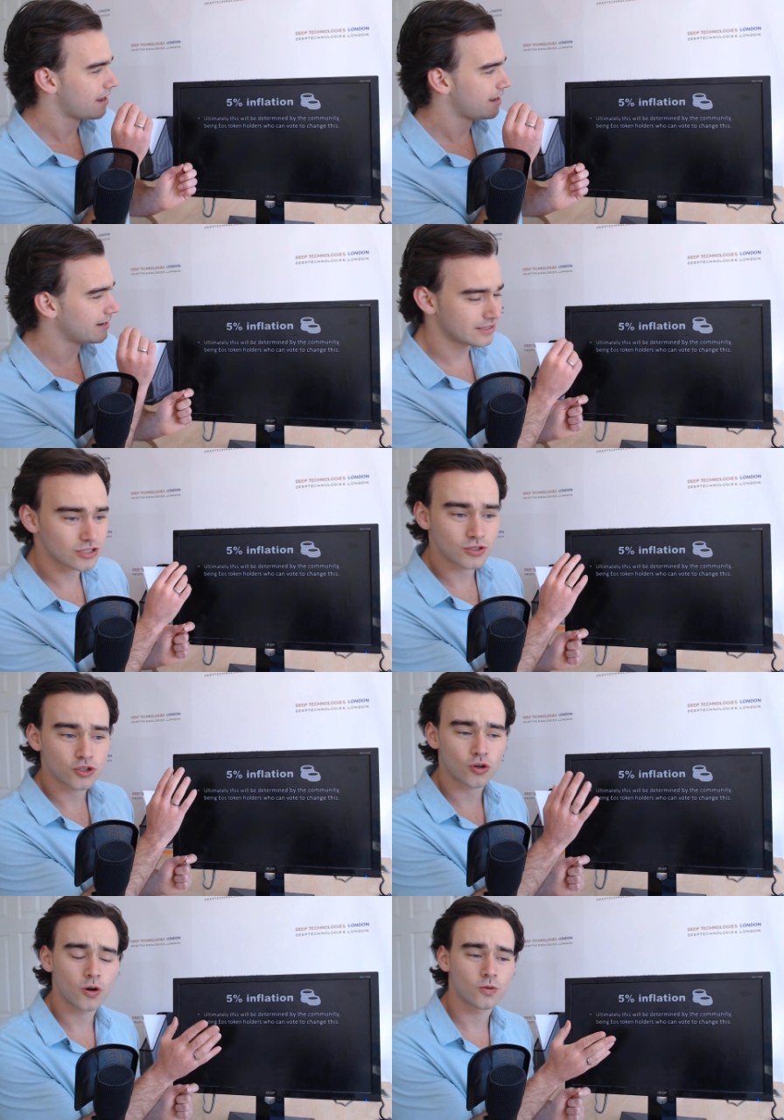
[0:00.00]
it is
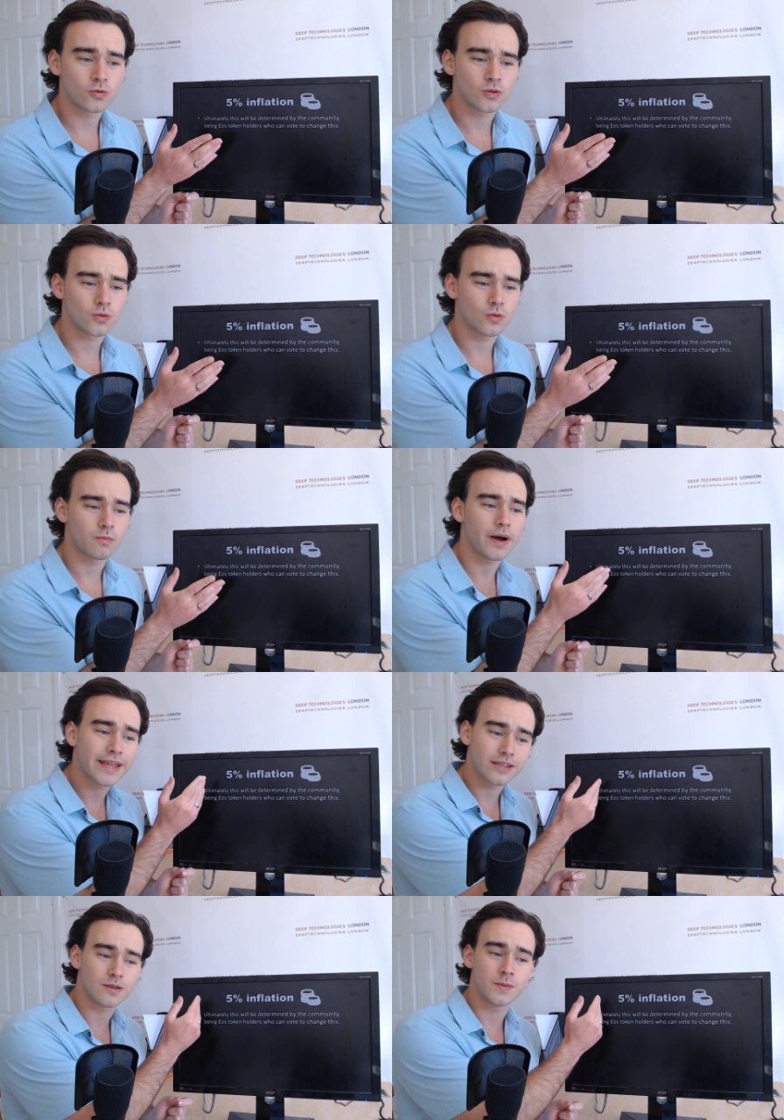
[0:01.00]
controlled by
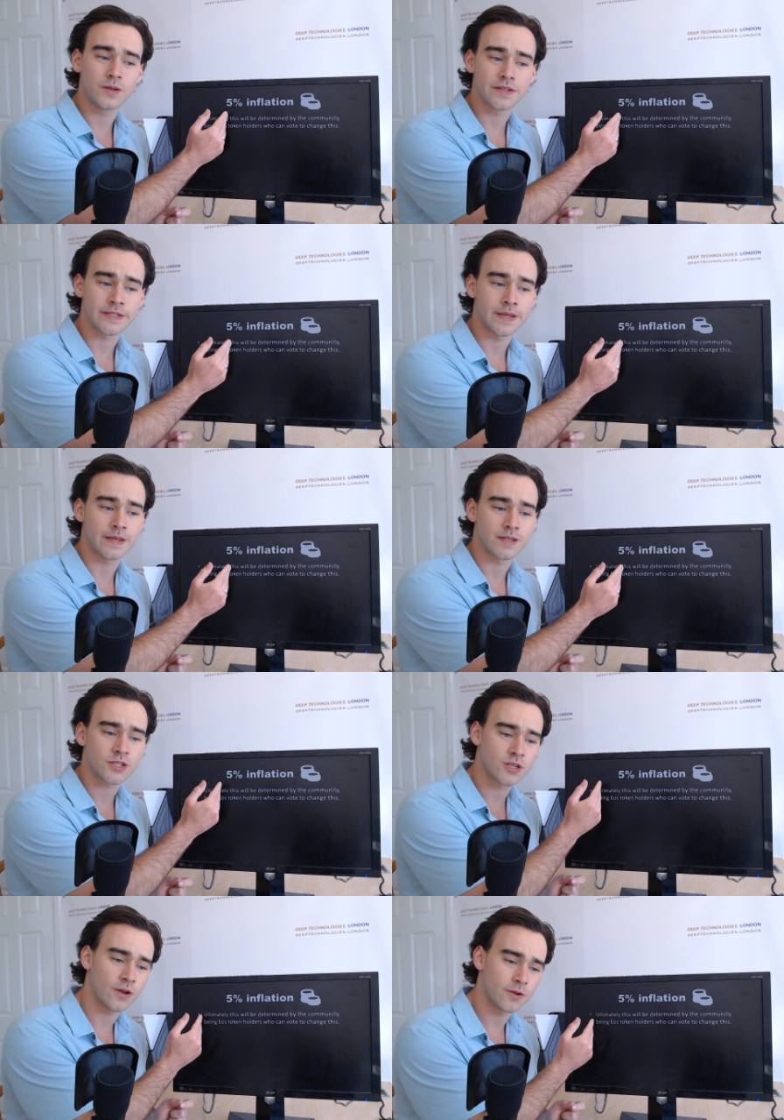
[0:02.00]
the community.
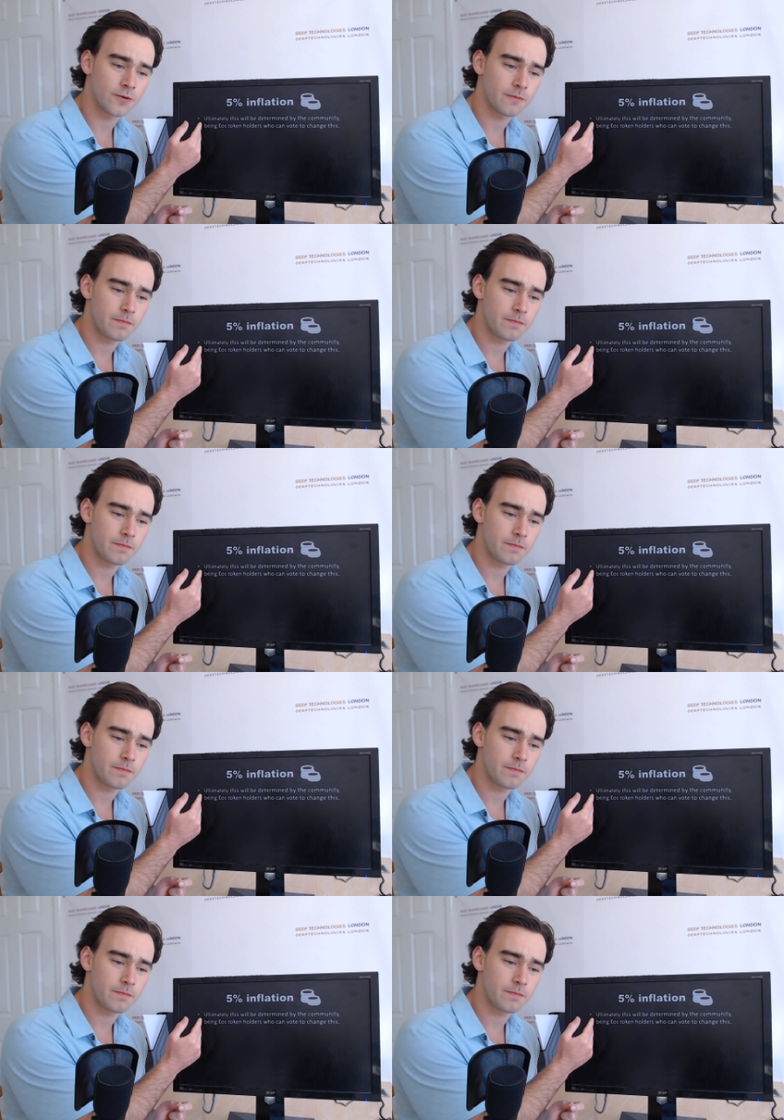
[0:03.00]
So